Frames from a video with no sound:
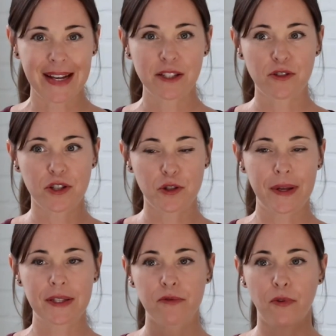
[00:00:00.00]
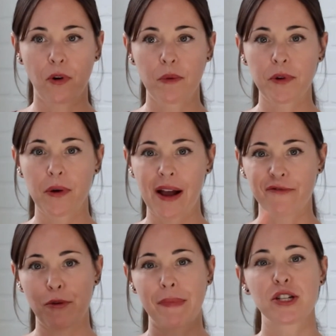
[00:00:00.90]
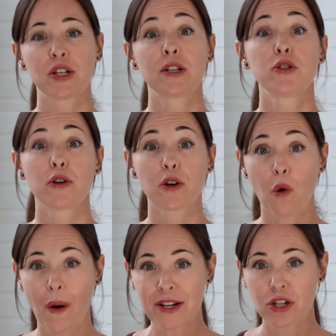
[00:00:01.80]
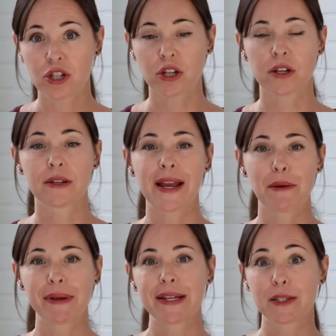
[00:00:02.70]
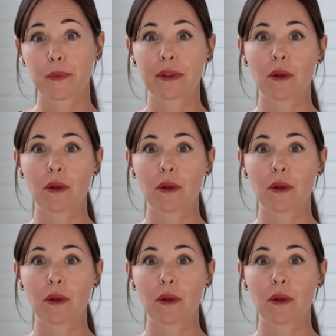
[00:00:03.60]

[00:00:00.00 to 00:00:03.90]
Next, you just transform your affirmation into a question that begins